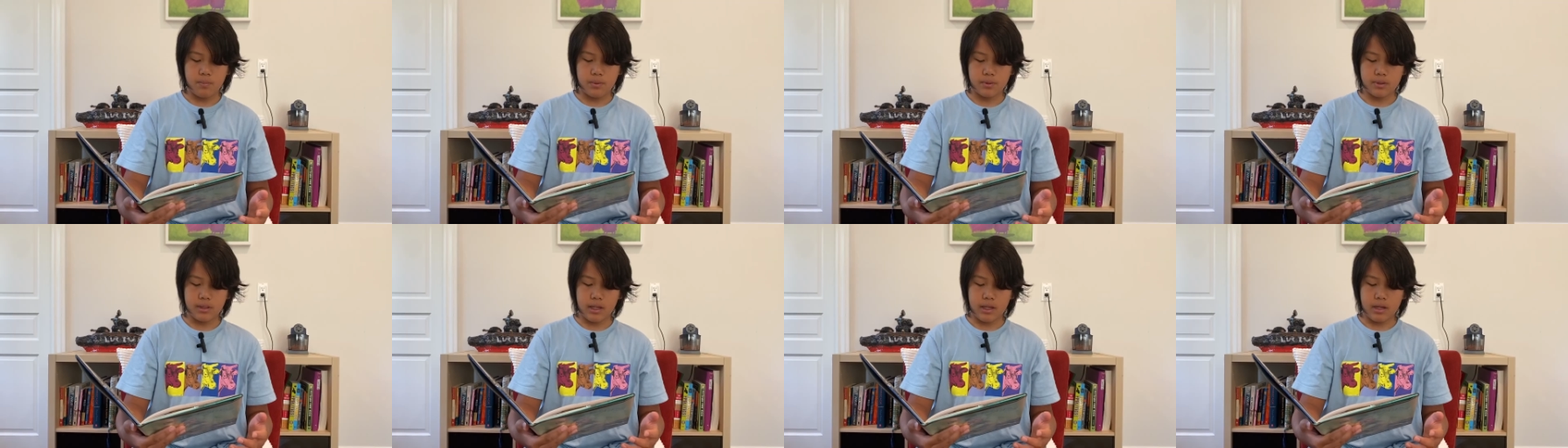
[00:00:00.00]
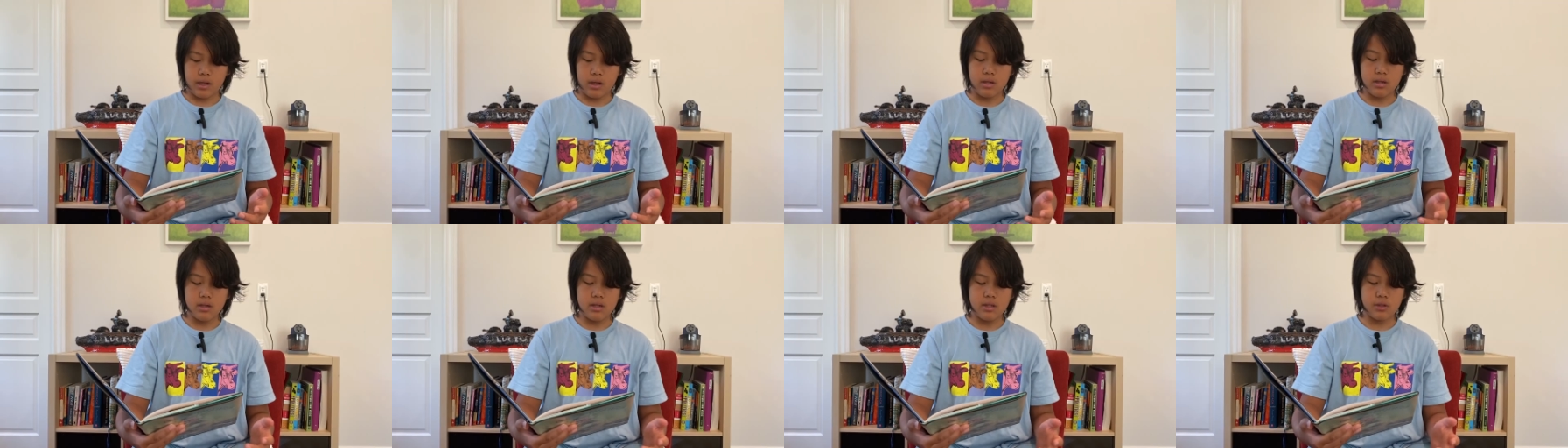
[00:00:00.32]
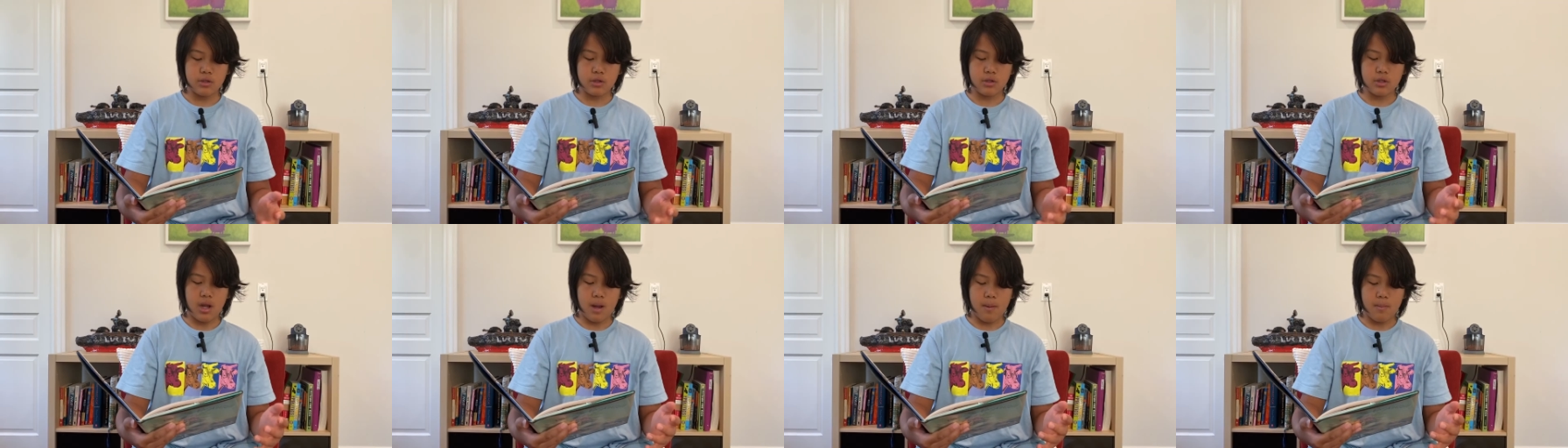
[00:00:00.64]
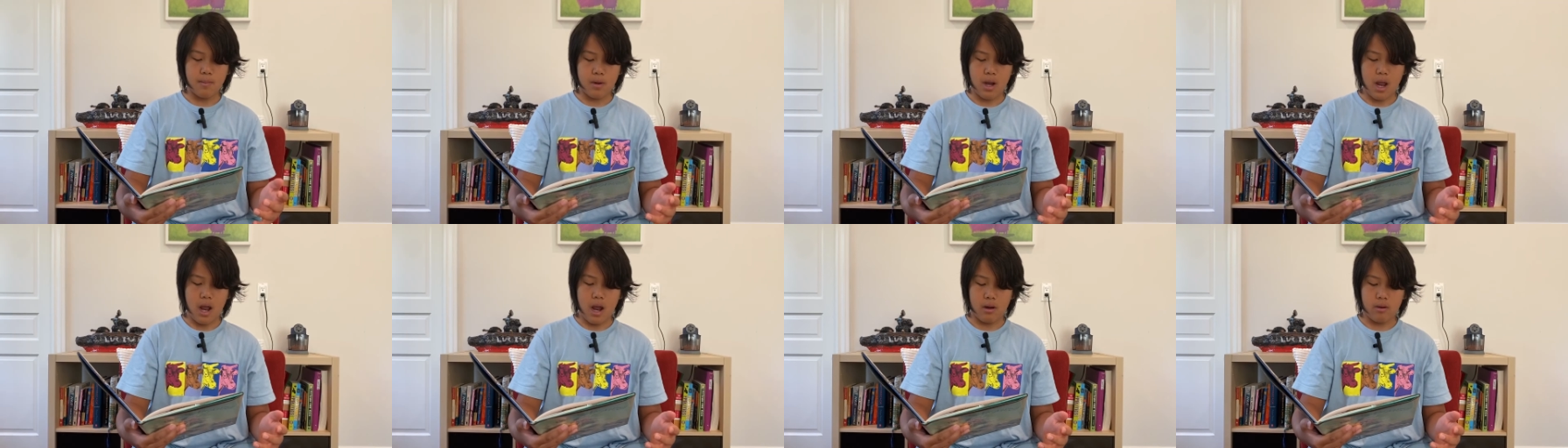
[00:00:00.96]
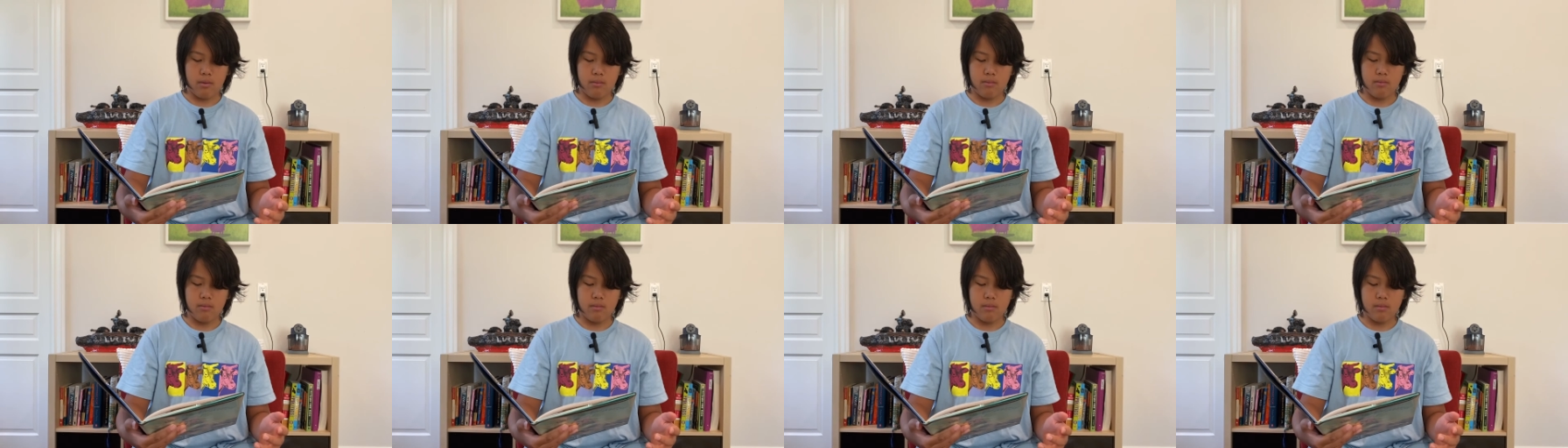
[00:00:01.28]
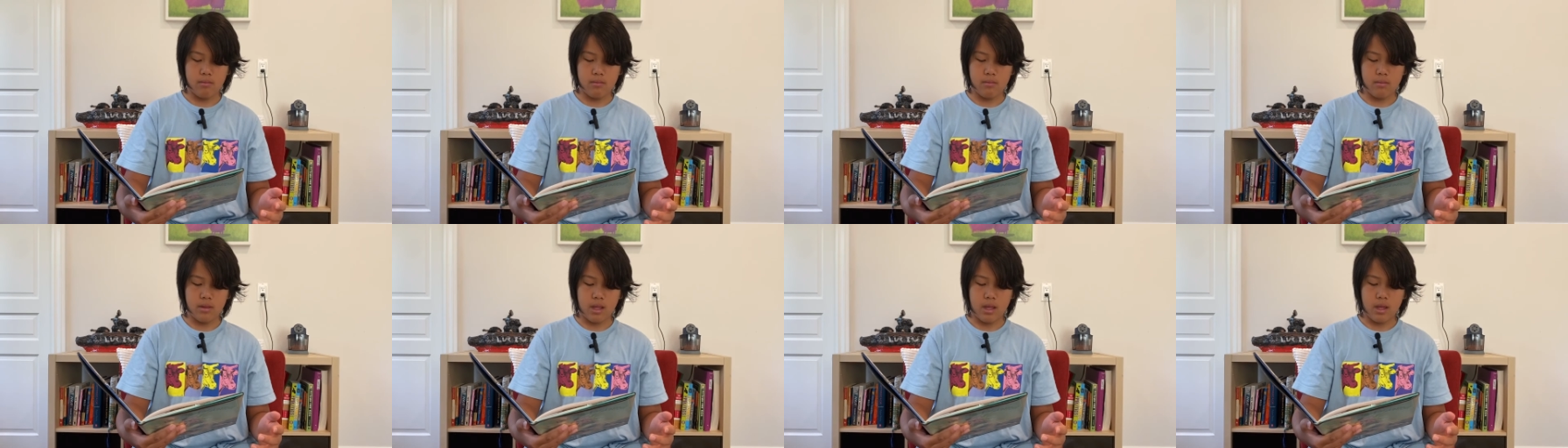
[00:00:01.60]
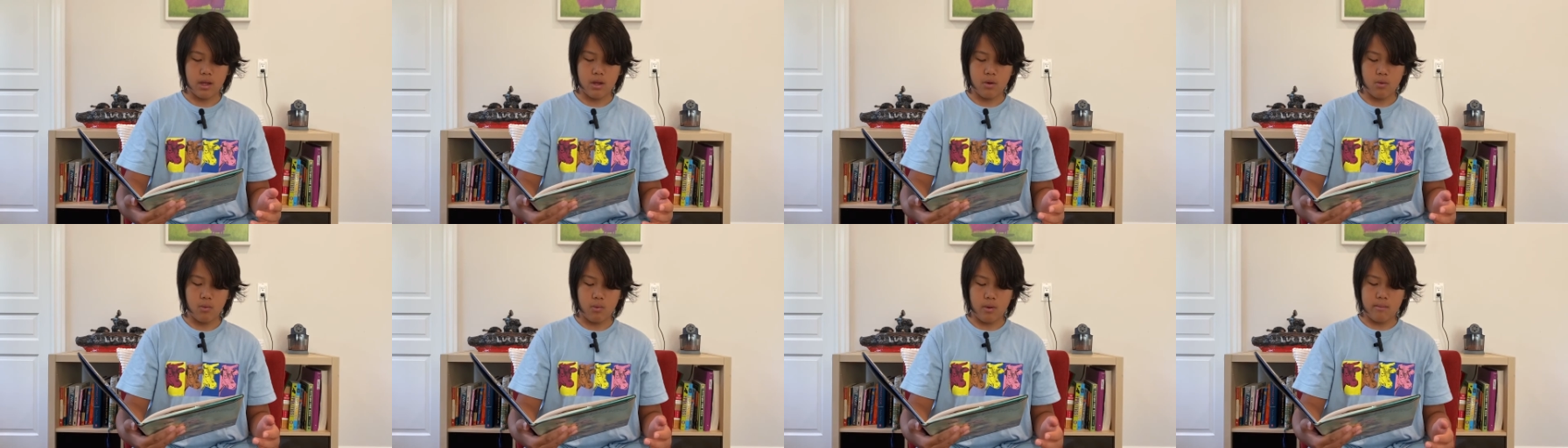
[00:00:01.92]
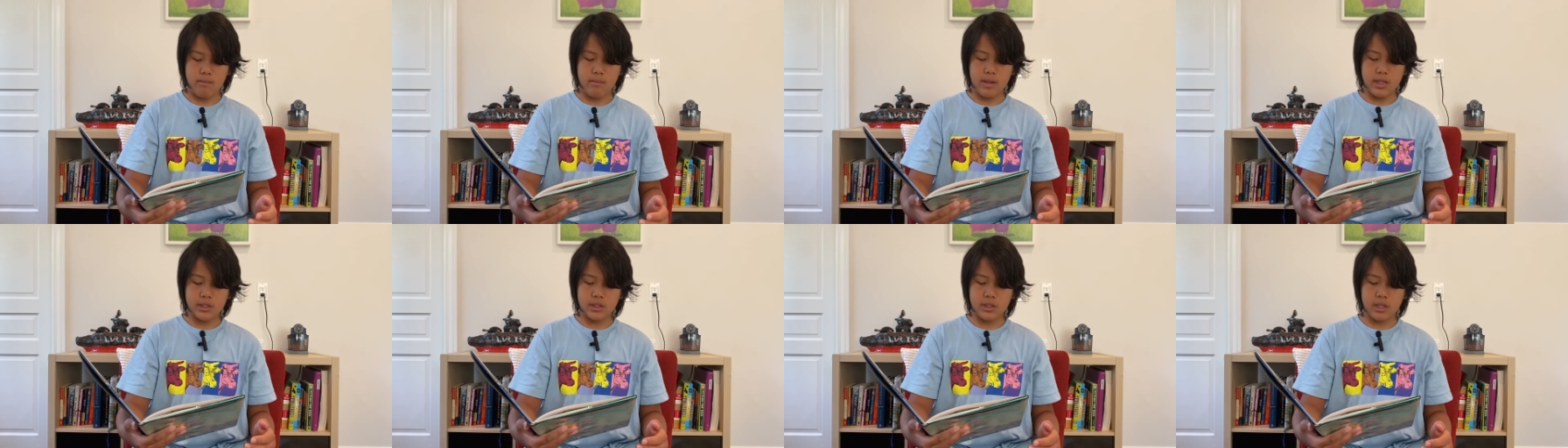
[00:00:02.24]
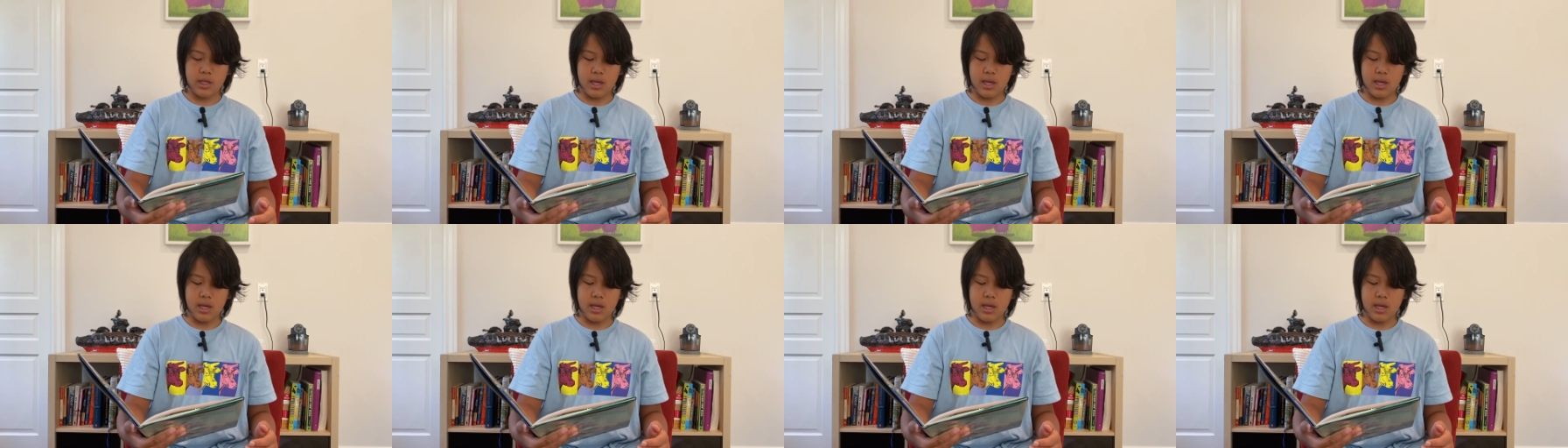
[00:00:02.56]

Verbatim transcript: but they couldn't stop now. "We must